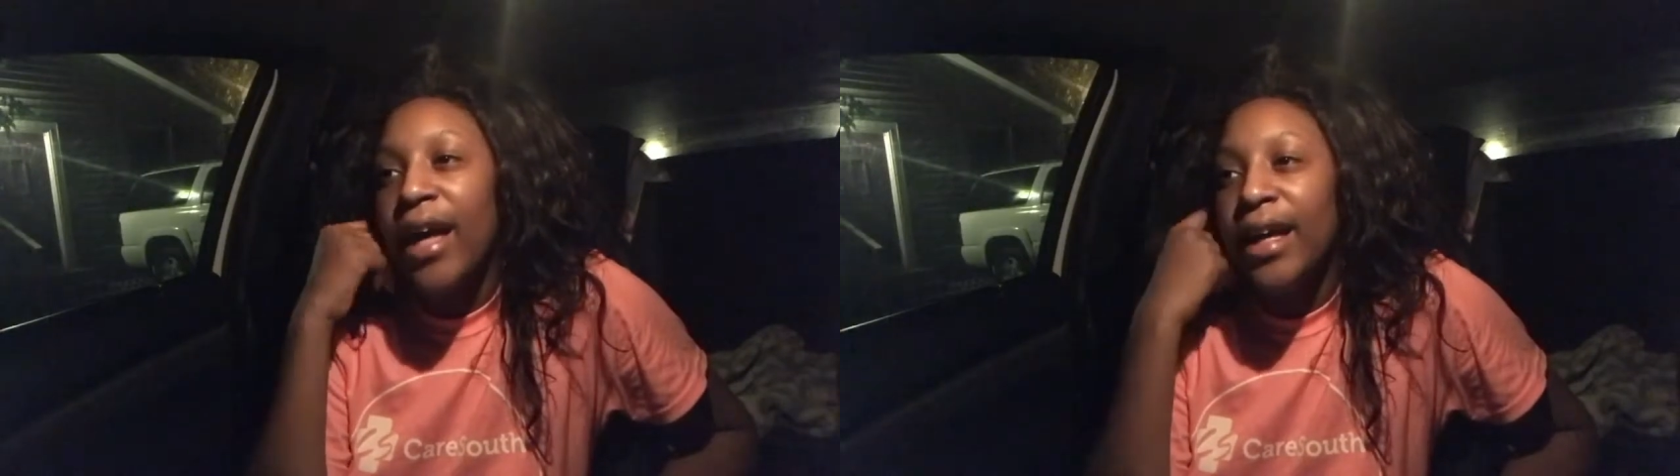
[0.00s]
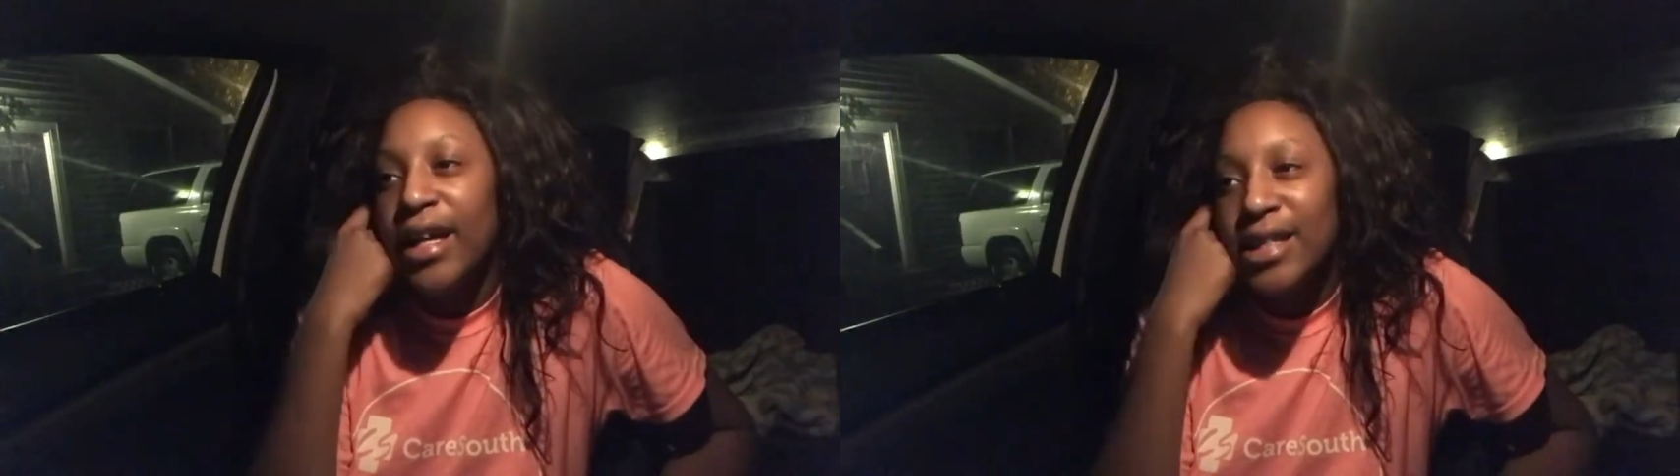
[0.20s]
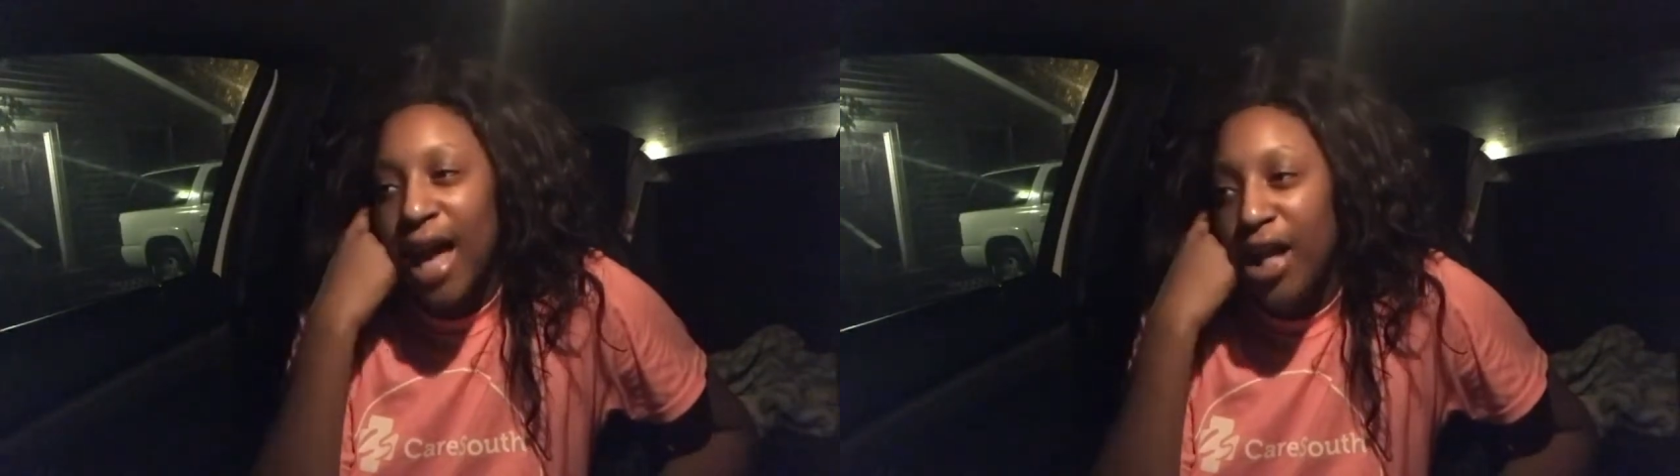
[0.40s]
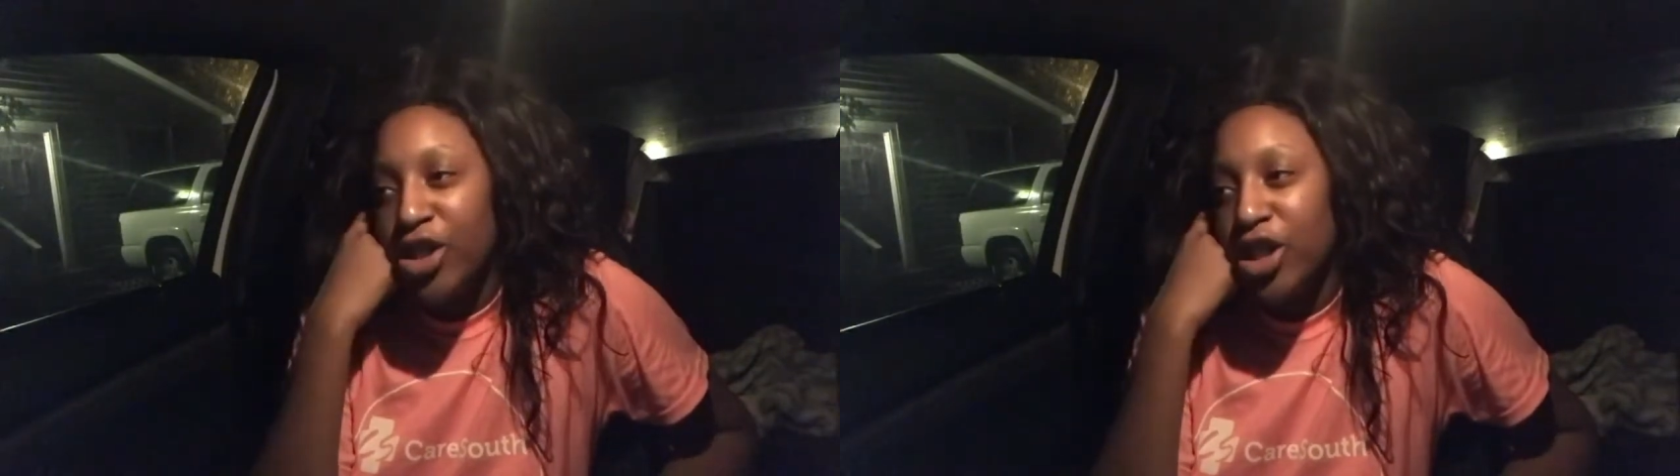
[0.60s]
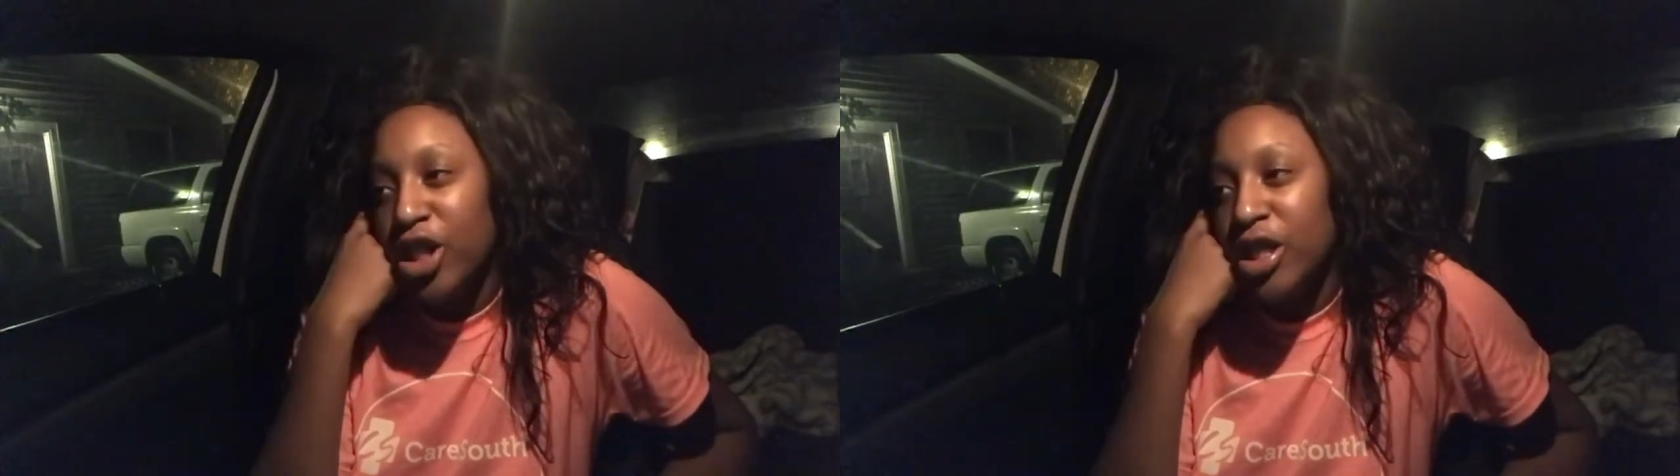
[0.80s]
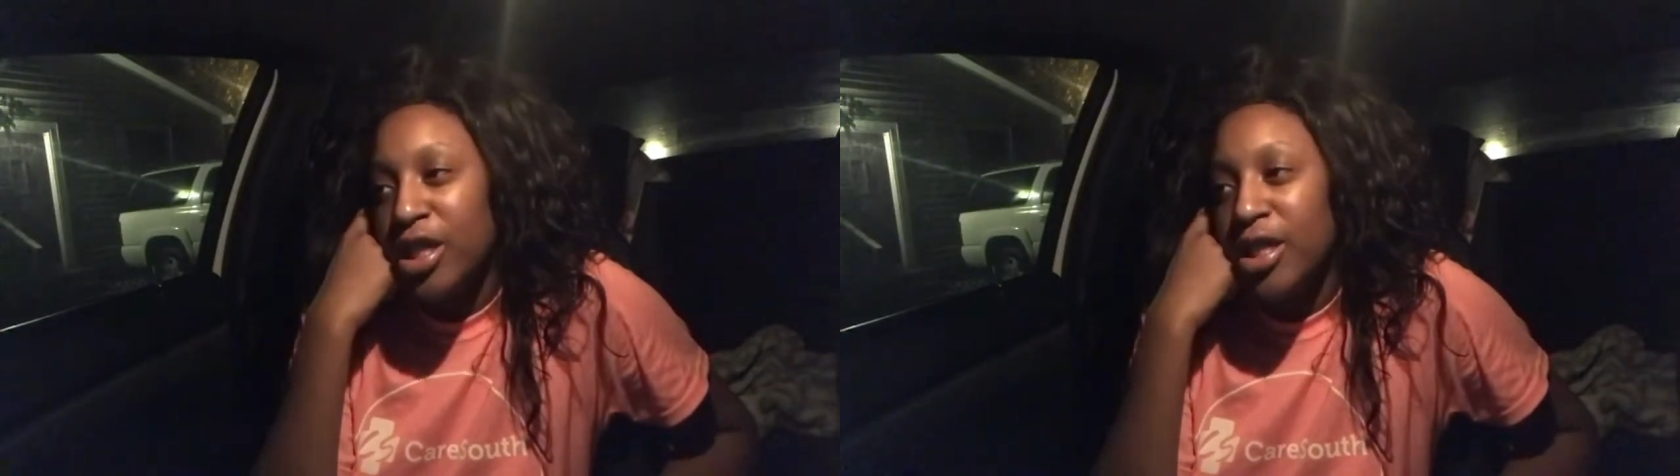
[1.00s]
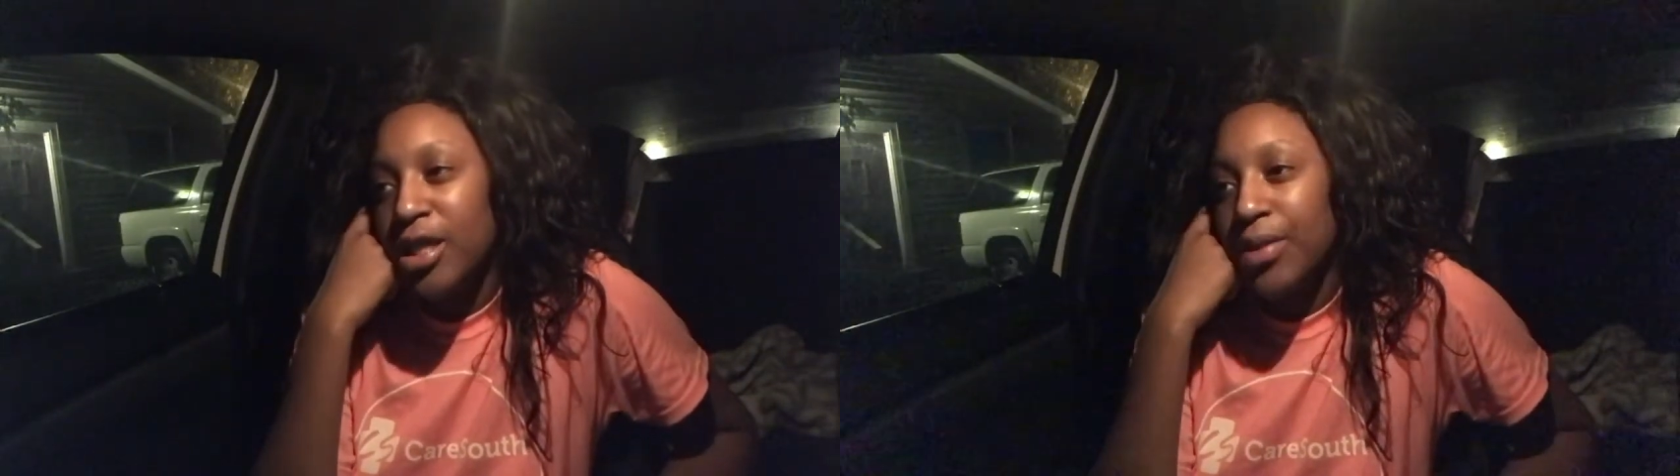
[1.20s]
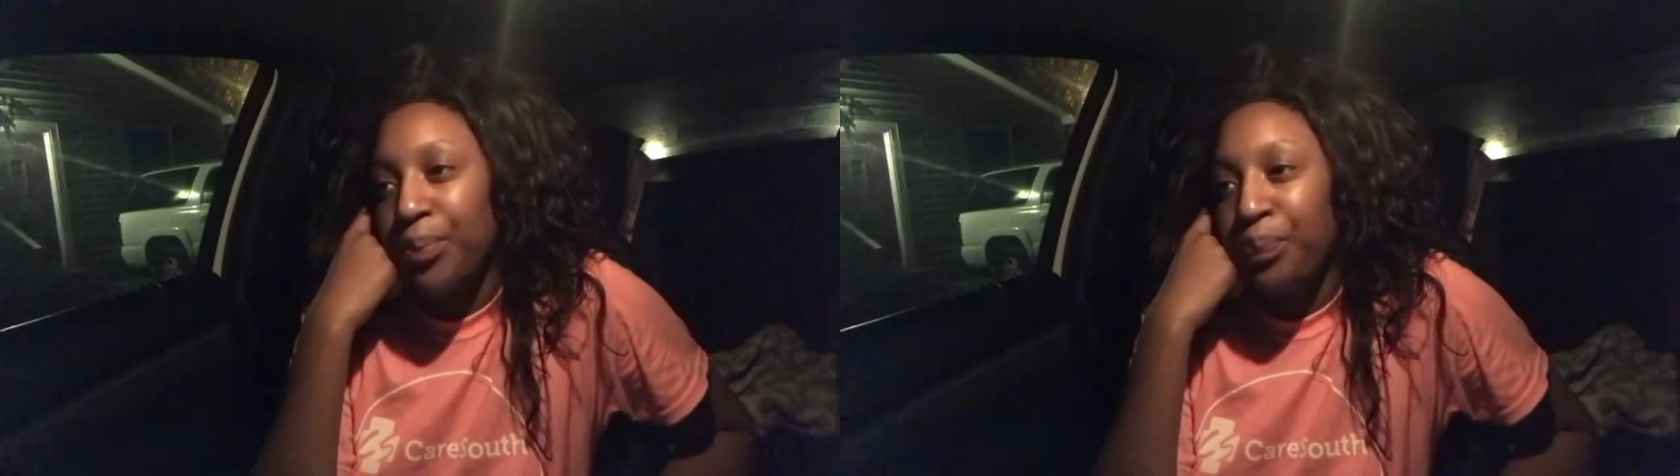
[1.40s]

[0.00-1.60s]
guess I just